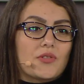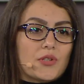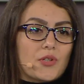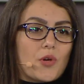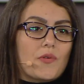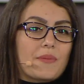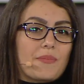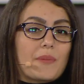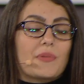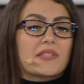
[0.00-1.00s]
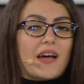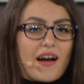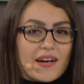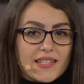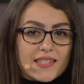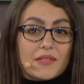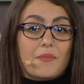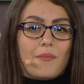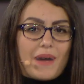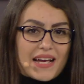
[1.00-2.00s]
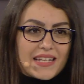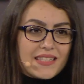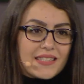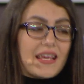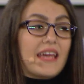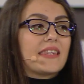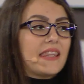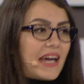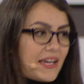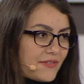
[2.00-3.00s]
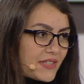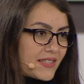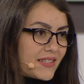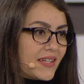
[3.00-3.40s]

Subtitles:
to grow in people's hearts, minds, and lives.